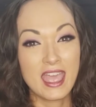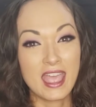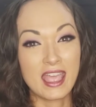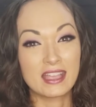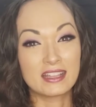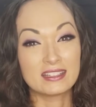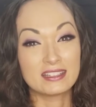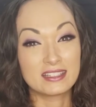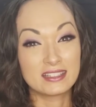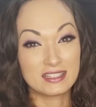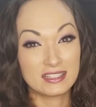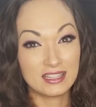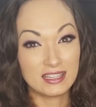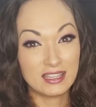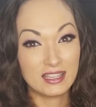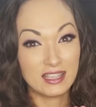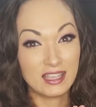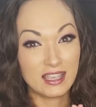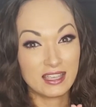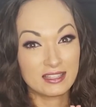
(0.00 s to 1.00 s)
And
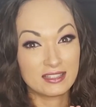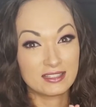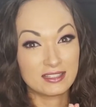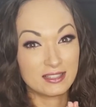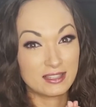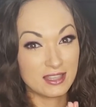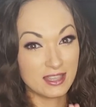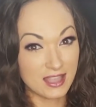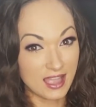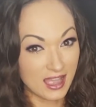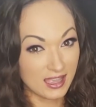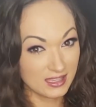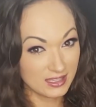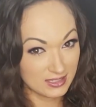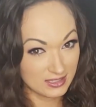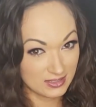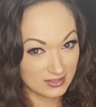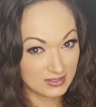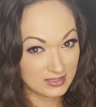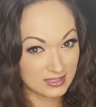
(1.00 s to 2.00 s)
she is not
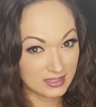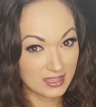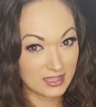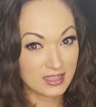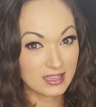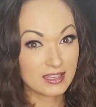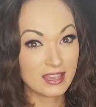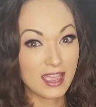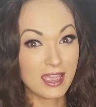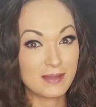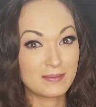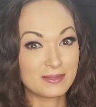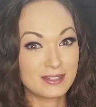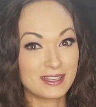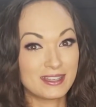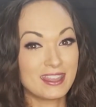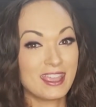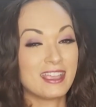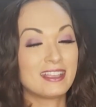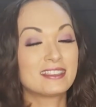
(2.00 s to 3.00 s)
usually the type
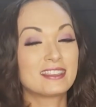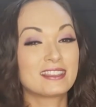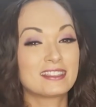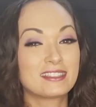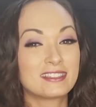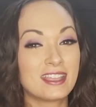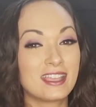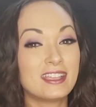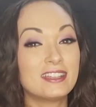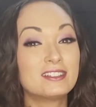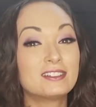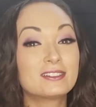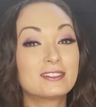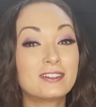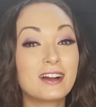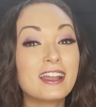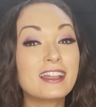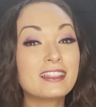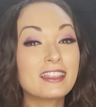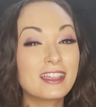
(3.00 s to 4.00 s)
to take the stage
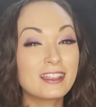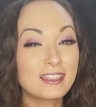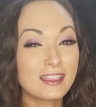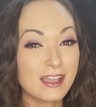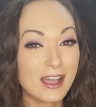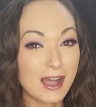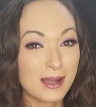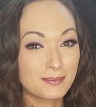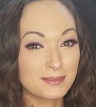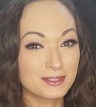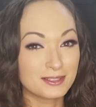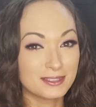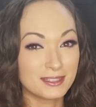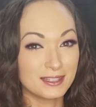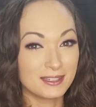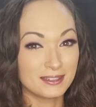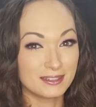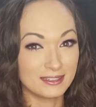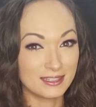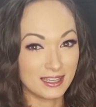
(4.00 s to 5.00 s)
quite like the opera
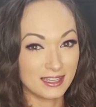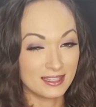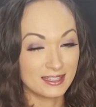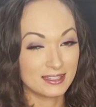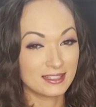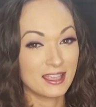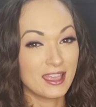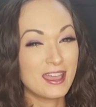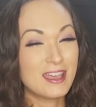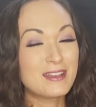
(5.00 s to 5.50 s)
singer does,